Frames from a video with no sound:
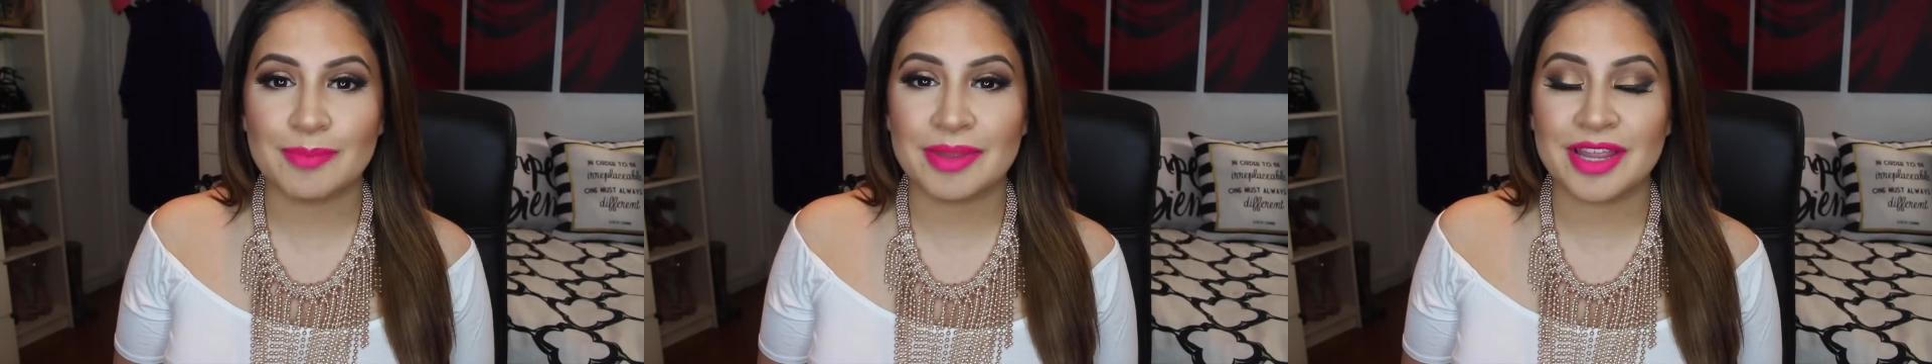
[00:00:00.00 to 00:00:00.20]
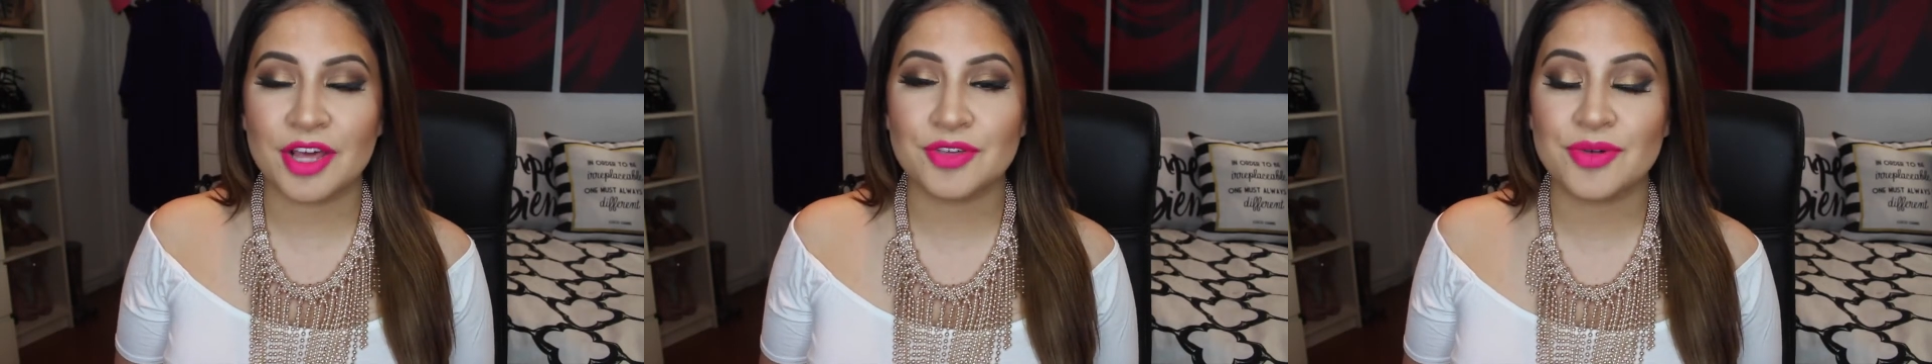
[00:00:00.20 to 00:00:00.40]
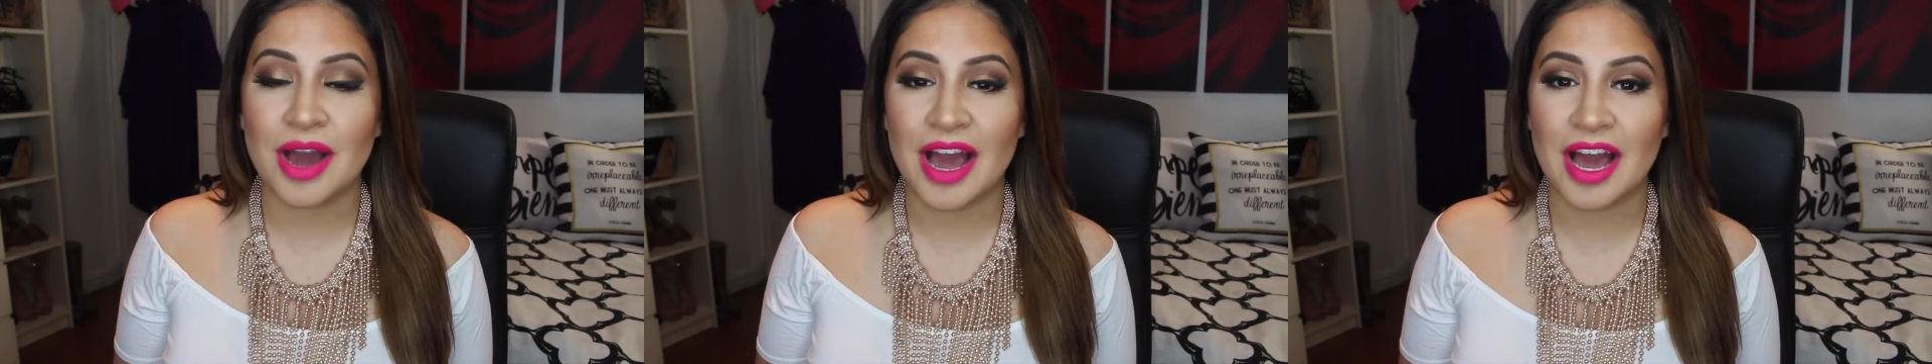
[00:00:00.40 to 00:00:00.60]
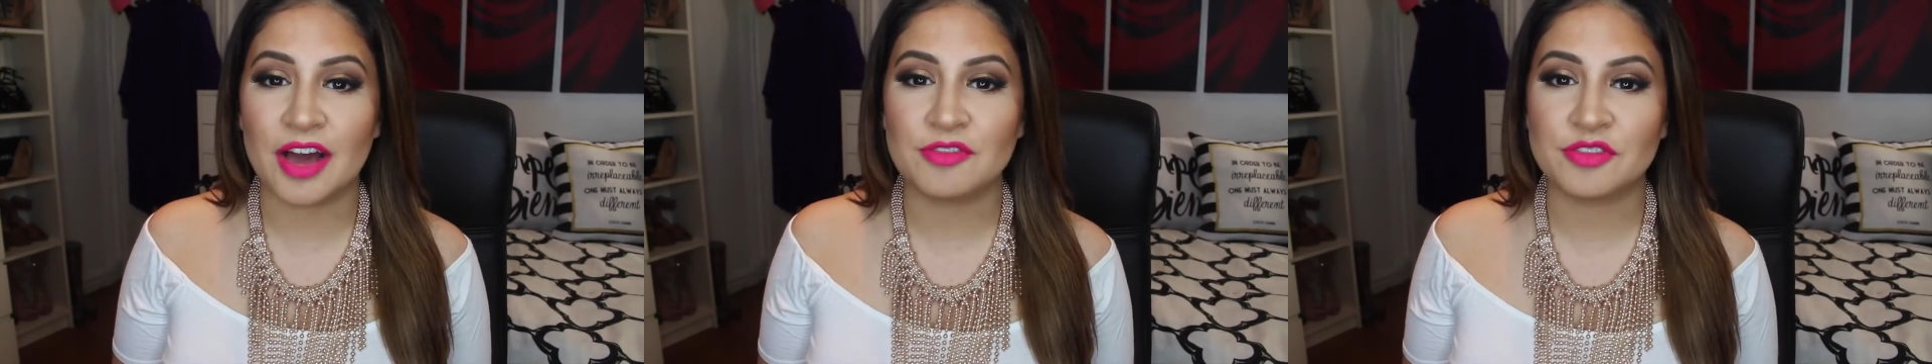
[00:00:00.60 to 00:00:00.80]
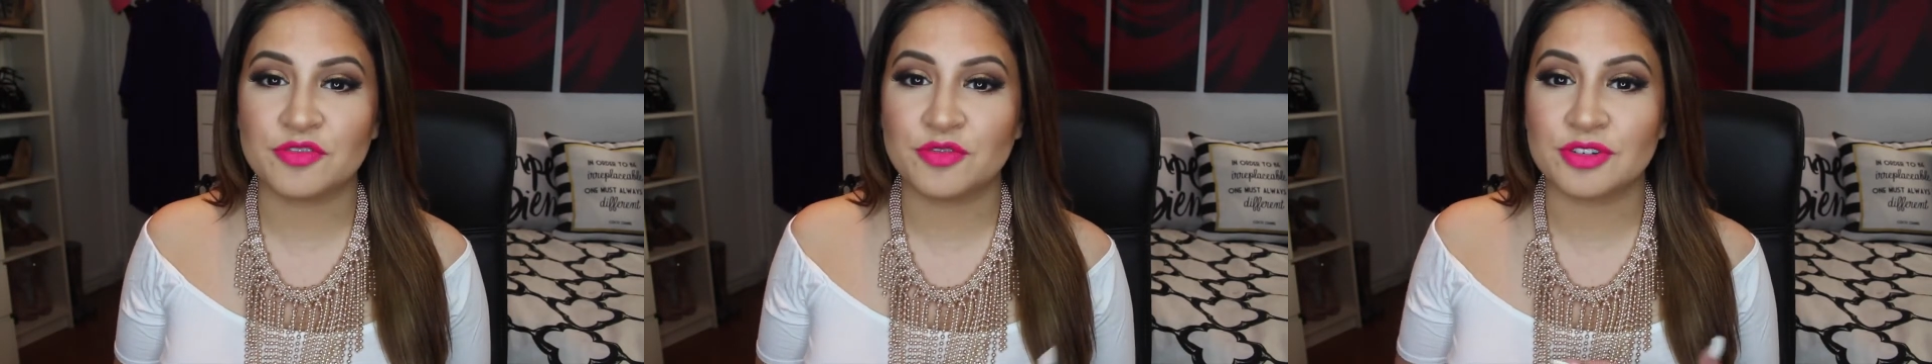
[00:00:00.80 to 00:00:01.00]
that you
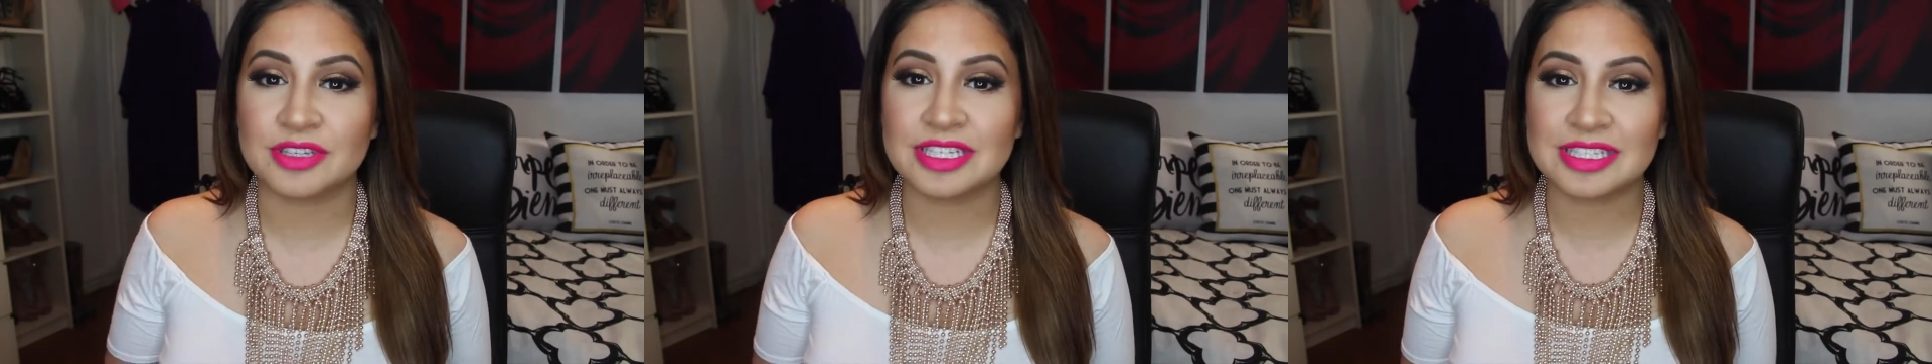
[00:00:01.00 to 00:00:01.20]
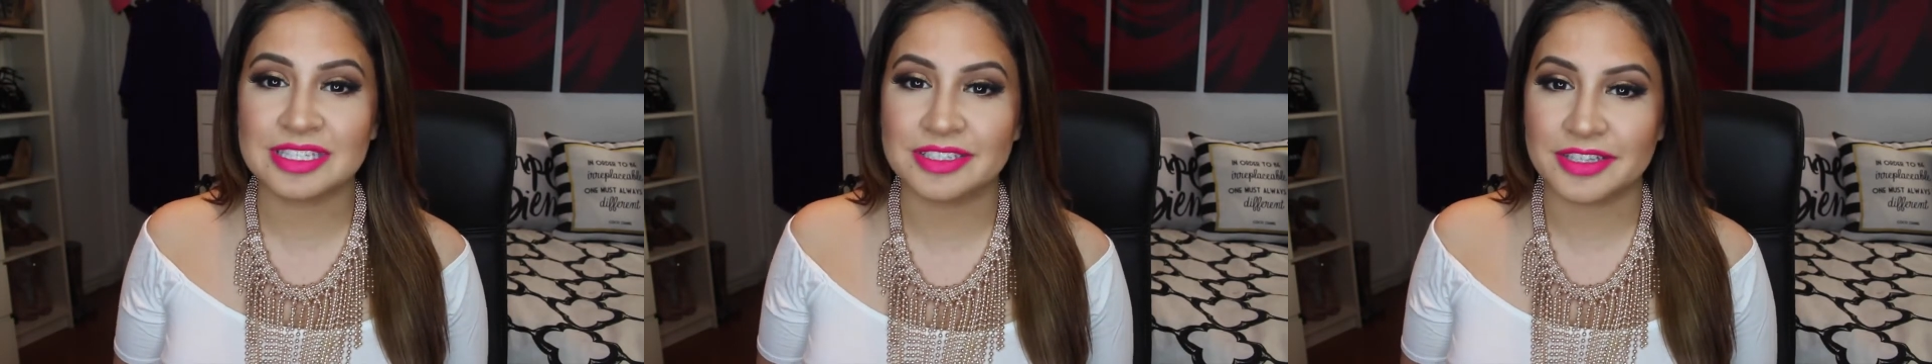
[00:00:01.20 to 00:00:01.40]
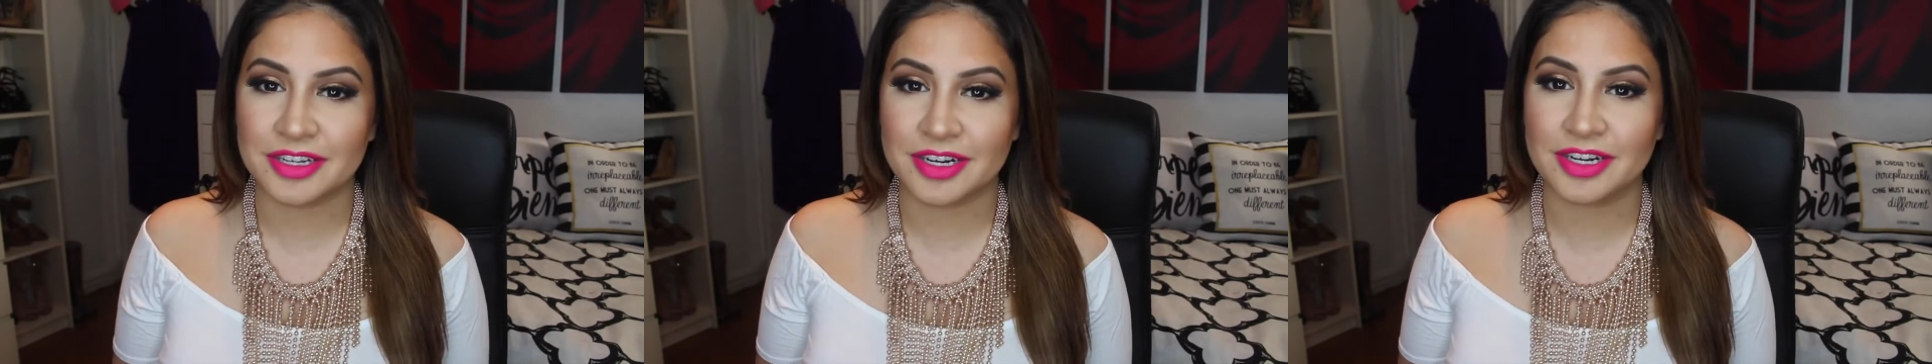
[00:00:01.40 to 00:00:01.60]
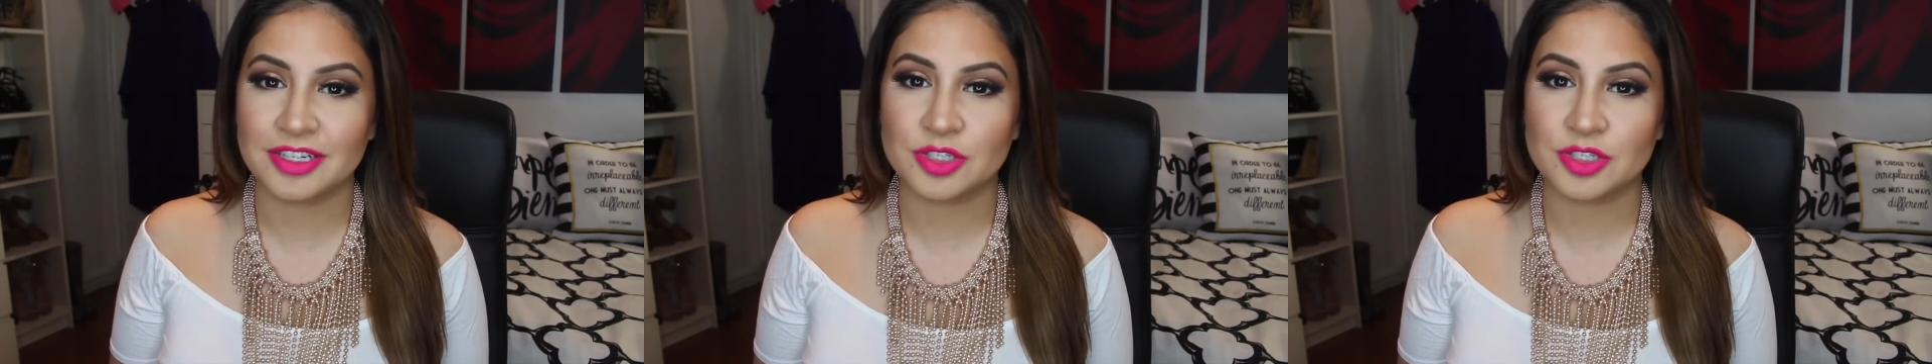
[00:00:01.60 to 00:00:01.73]
have for this year,